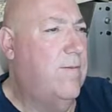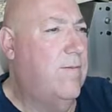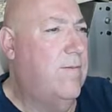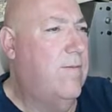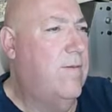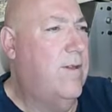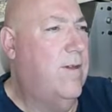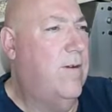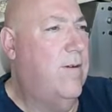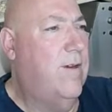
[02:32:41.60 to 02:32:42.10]

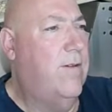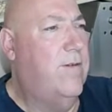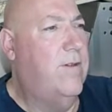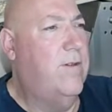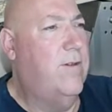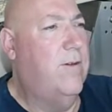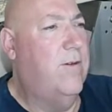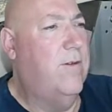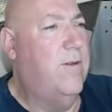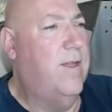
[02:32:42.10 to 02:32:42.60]
So I'll have to
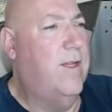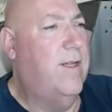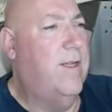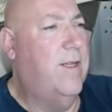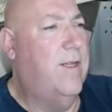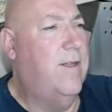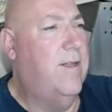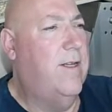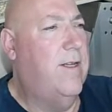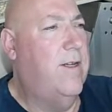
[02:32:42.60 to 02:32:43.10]
sort that
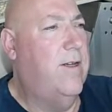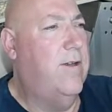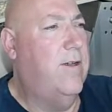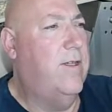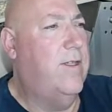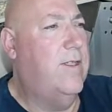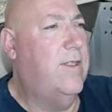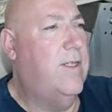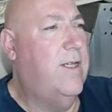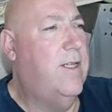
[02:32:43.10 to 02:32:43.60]
out. And then you've got your
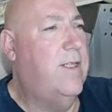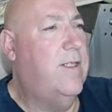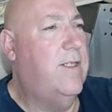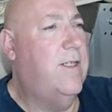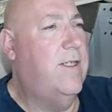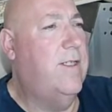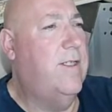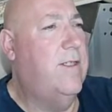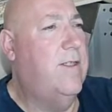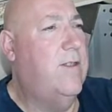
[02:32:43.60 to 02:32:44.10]

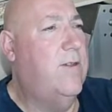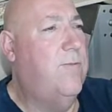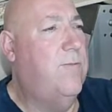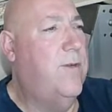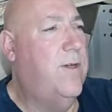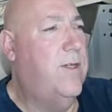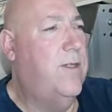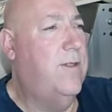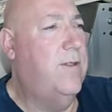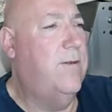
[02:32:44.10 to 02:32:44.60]
settings,
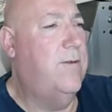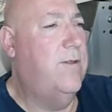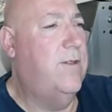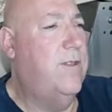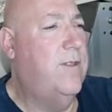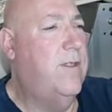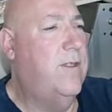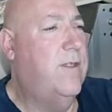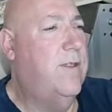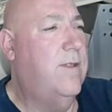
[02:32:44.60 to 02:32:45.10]

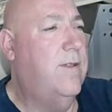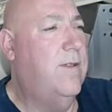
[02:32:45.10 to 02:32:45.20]
post.